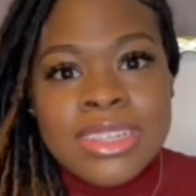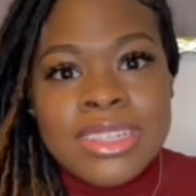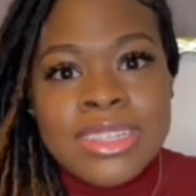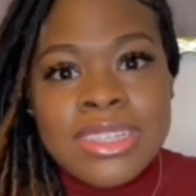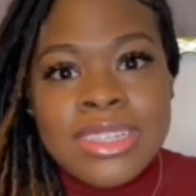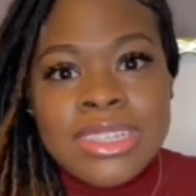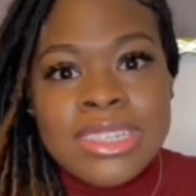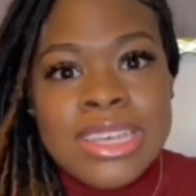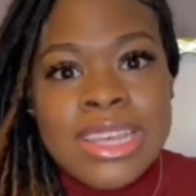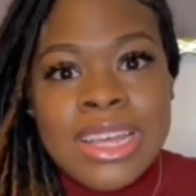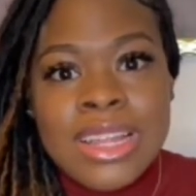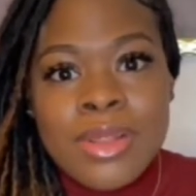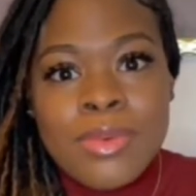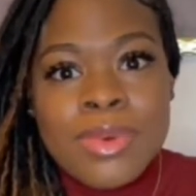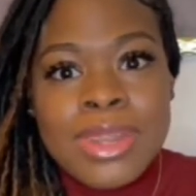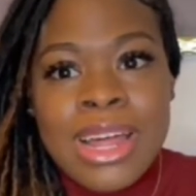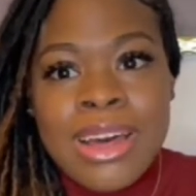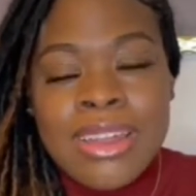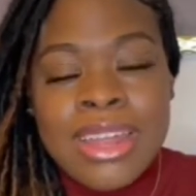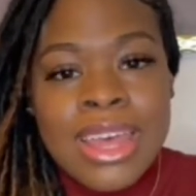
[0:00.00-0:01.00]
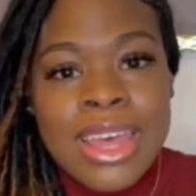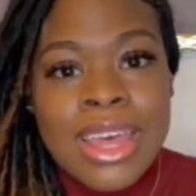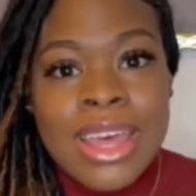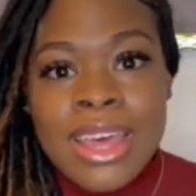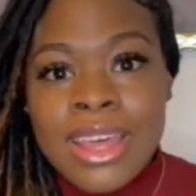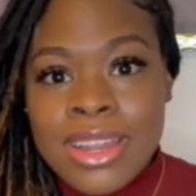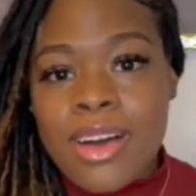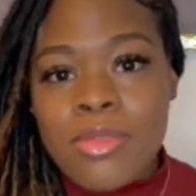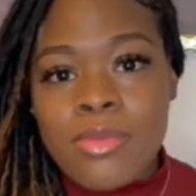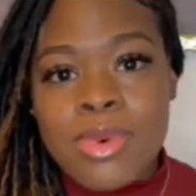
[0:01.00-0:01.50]
tail without a
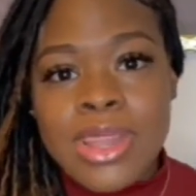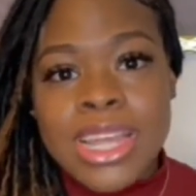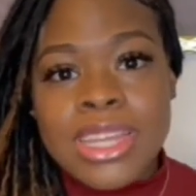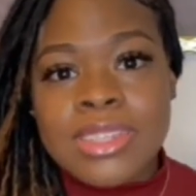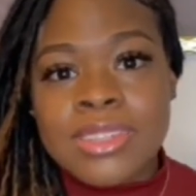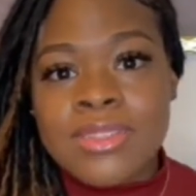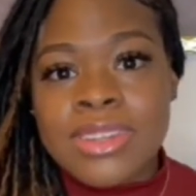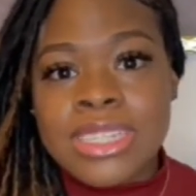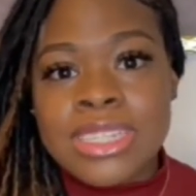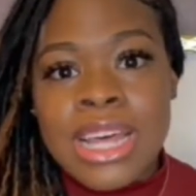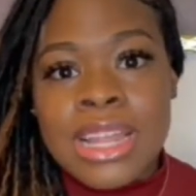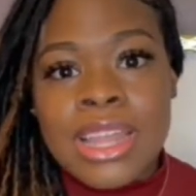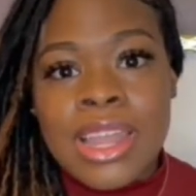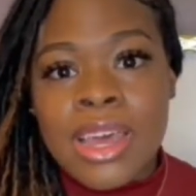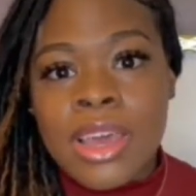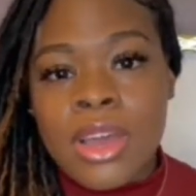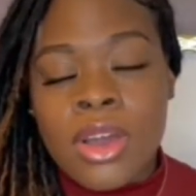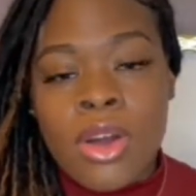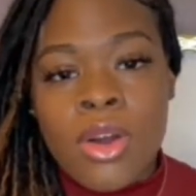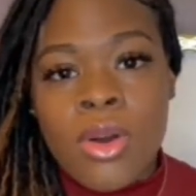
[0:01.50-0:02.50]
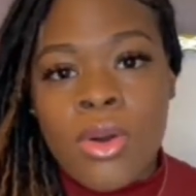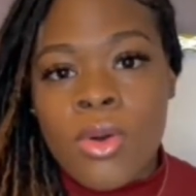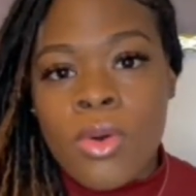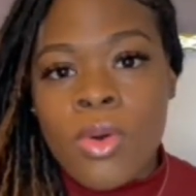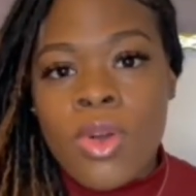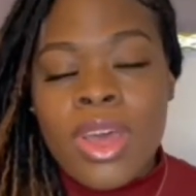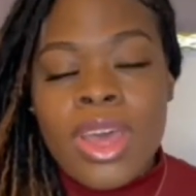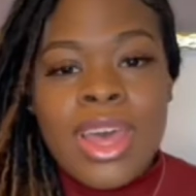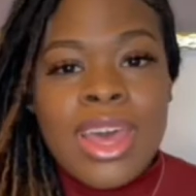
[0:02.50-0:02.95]
head. But as soon as I let go